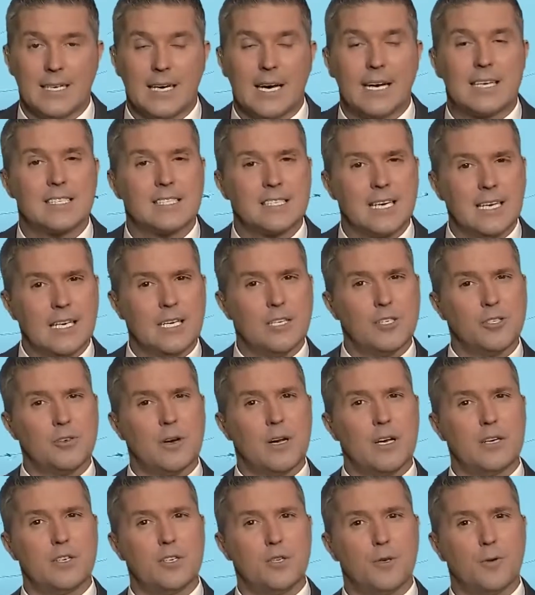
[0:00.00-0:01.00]
A sunny
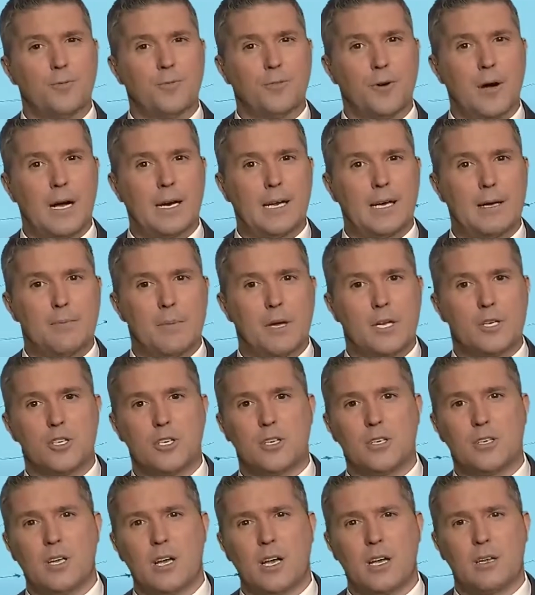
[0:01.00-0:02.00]
stretch through Friday
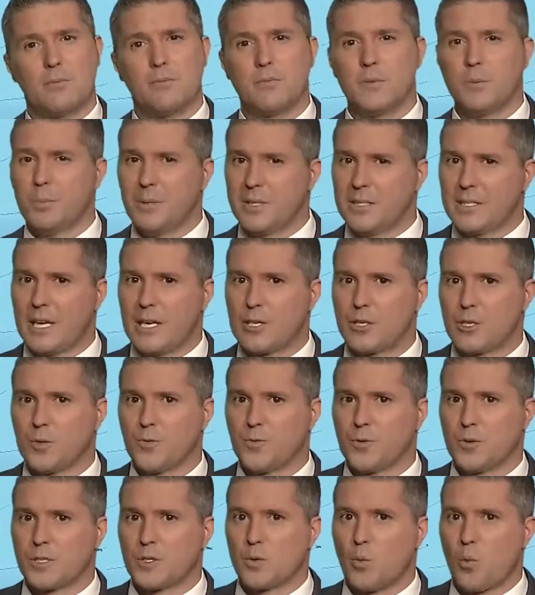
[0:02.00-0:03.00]
mentioned, and potential
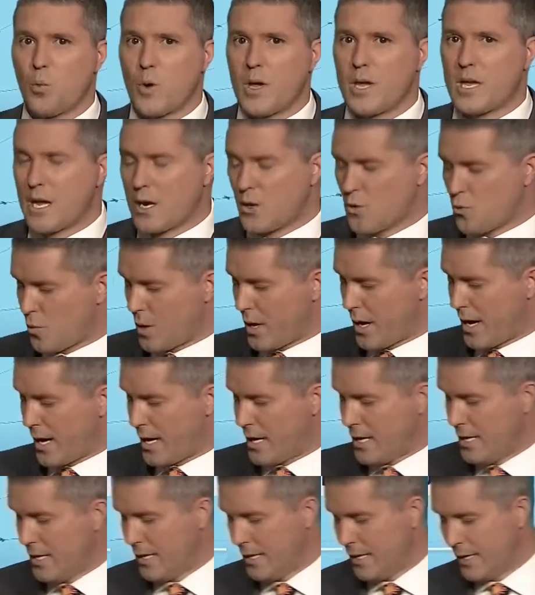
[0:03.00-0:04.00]
for some weekend
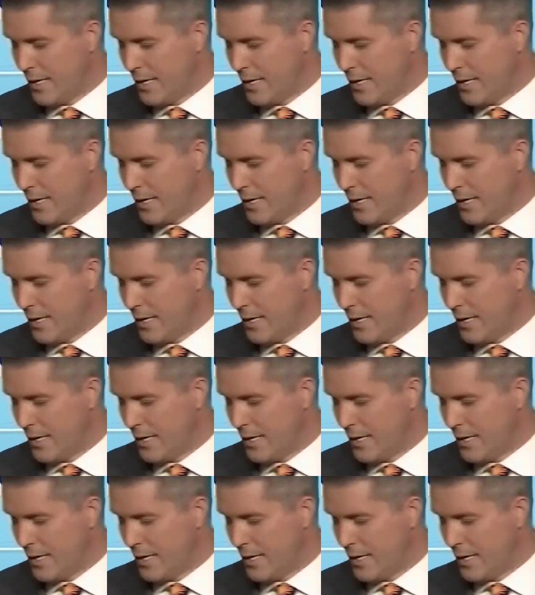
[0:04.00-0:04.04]
rain.